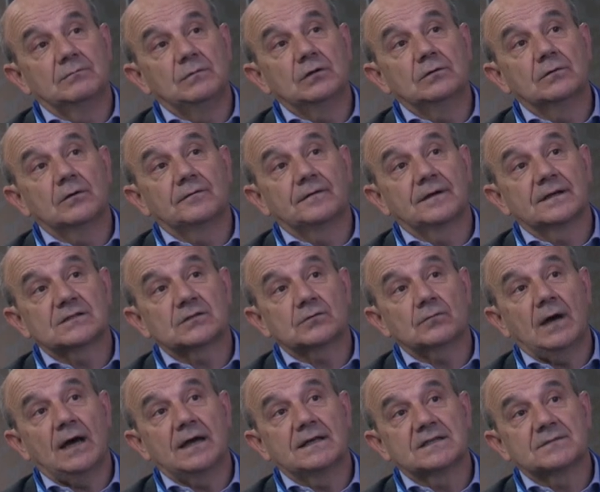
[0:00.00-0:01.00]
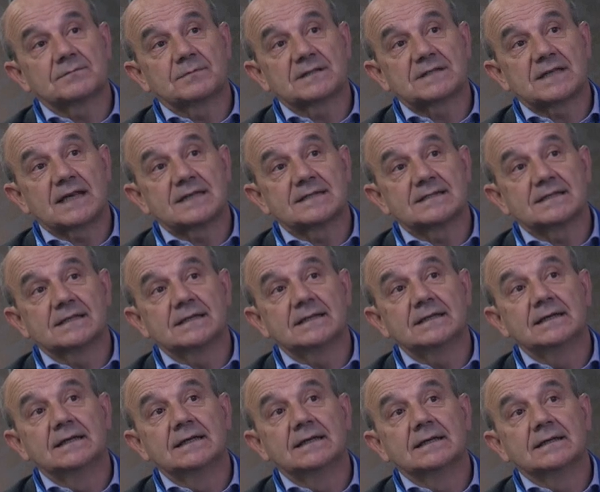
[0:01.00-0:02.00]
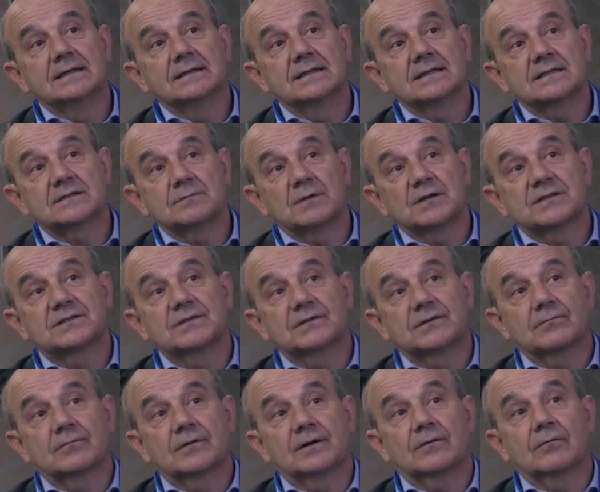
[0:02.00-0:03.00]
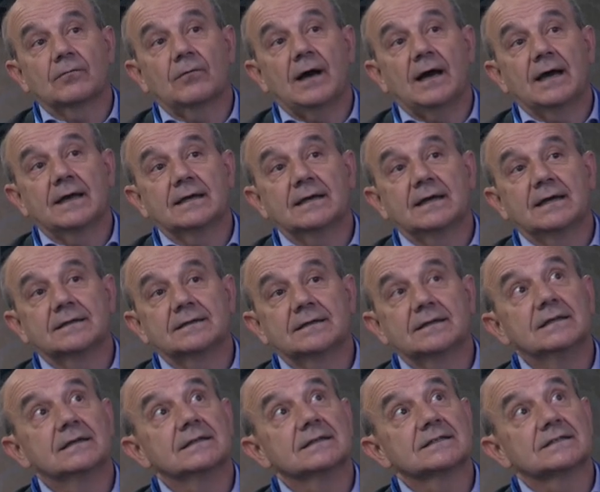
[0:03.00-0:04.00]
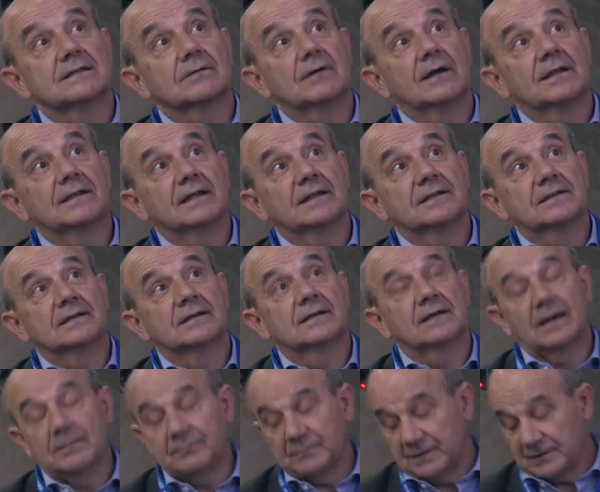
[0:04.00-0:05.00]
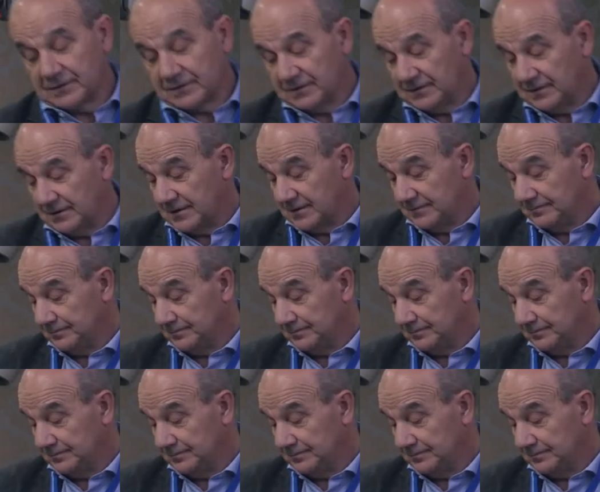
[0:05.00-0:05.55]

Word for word: mu of xy is precisely this measure where y and t is the one that appear here.